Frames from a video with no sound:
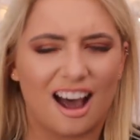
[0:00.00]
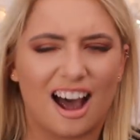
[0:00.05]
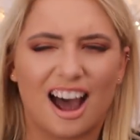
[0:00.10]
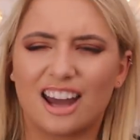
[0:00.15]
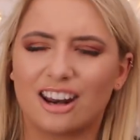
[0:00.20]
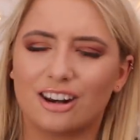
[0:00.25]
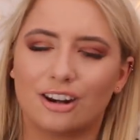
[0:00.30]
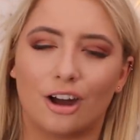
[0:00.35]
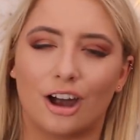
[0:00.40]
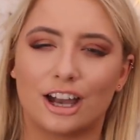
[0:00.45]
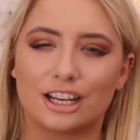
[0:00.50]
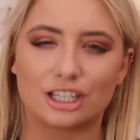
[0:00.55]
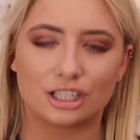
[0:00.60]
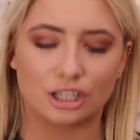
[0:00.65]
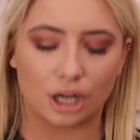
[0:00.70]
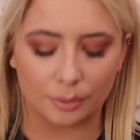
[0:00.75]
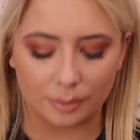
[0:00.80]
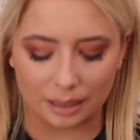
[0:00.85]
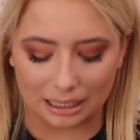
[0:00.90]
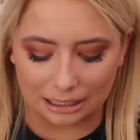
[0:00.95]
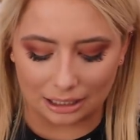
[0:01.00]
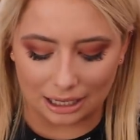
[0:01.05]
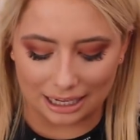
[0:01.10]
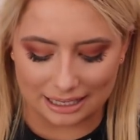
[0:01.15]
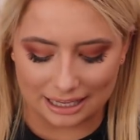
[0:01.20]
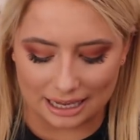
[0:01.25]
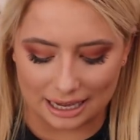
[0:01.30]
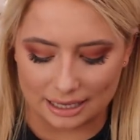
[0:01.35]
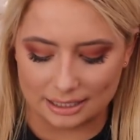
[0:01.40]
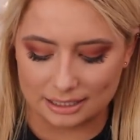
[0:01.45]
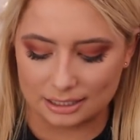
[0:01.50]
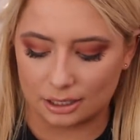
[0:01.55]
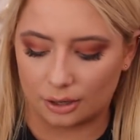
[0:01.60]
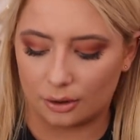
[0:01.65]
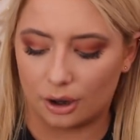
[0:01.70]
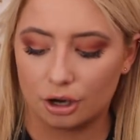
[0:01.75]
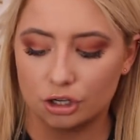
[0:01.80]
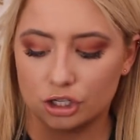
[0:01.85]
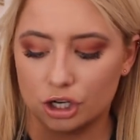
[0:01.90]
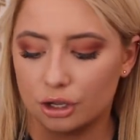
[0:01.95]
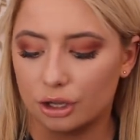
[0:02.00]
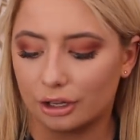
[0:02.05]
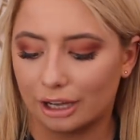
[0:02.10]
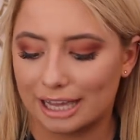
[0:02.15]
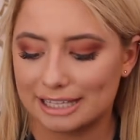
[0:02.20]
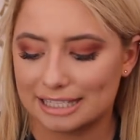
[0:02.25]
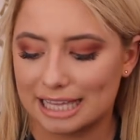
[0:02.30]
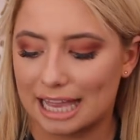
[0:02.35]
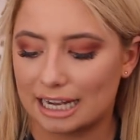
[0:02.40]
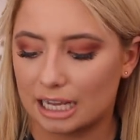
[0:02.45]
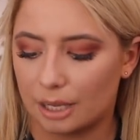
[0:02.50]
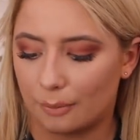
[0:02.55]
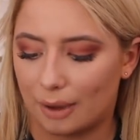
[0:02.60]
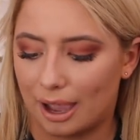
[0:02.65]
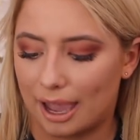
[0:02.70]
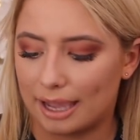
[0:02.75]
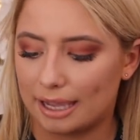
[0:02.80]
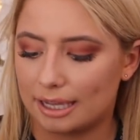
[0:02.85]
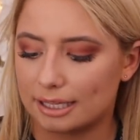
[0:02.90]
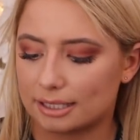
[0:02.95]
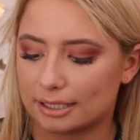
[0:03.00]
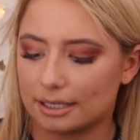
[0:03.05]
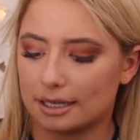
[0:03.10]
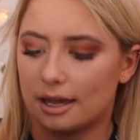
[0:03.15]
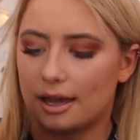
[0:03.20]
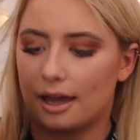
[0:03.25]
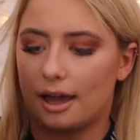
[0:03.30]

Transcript: I don't know, I just don't really like it. So I'll show you guys anyways,